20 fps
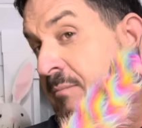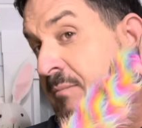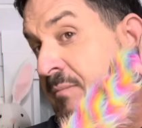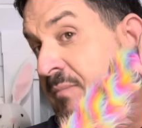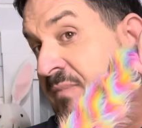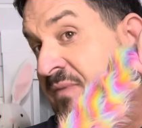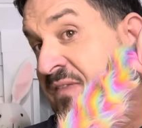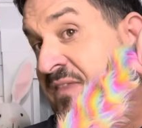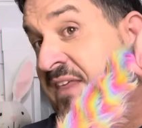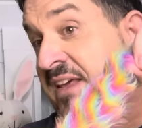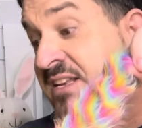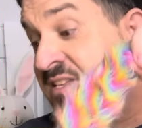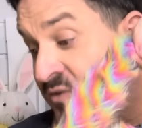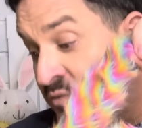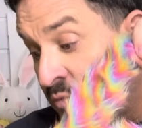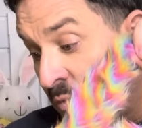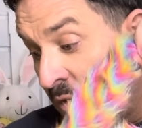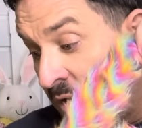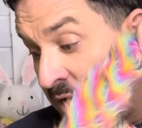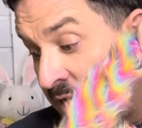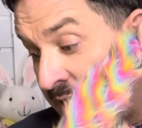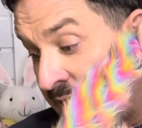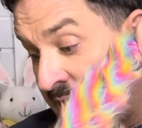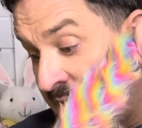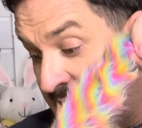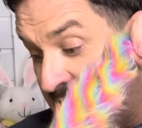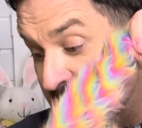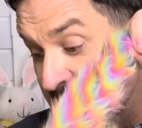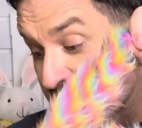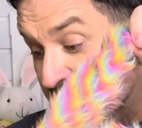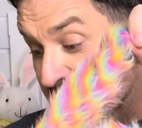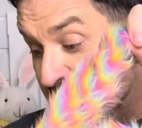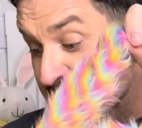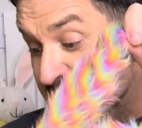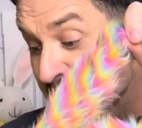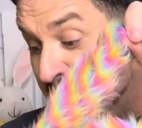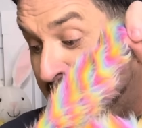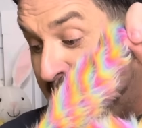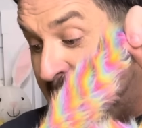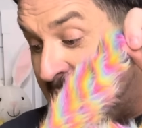This one,
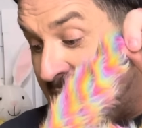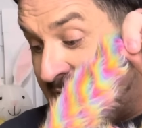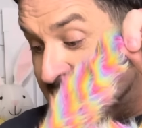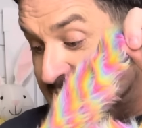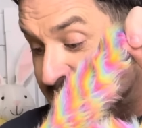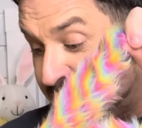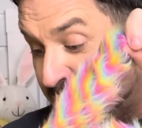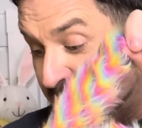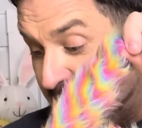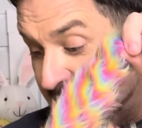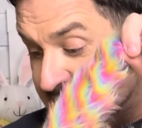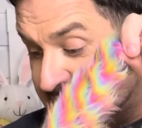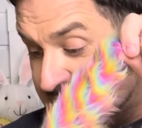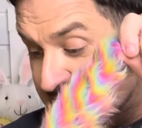the best price